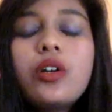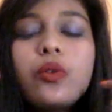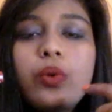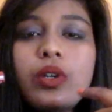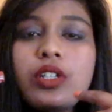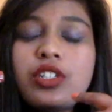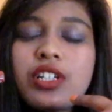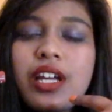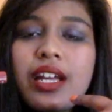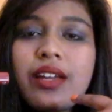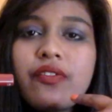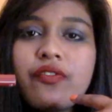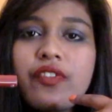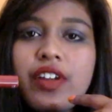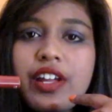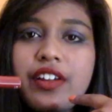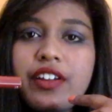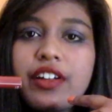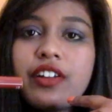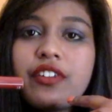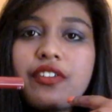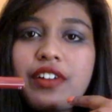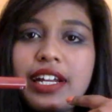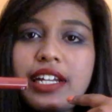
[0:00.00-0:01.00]
which I am
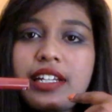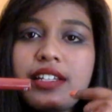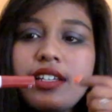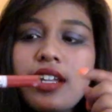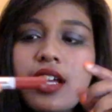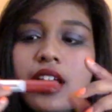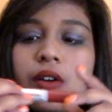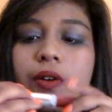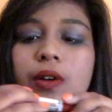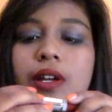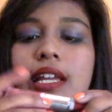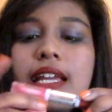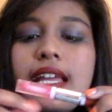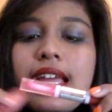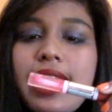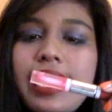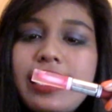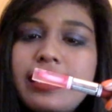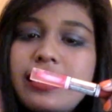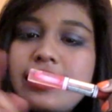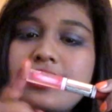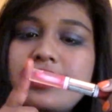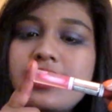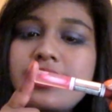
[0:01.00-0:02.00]
wearing right now,
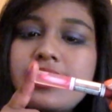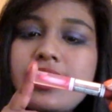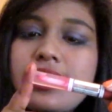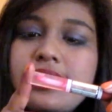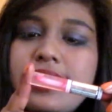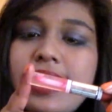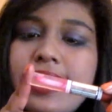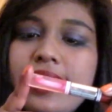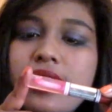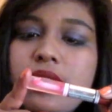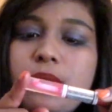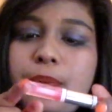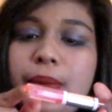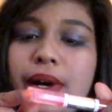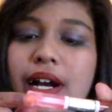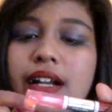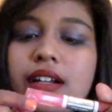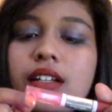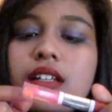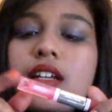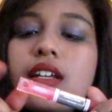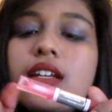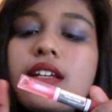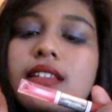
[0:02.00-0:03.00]
and this is the second
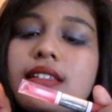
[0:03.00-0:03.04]
part.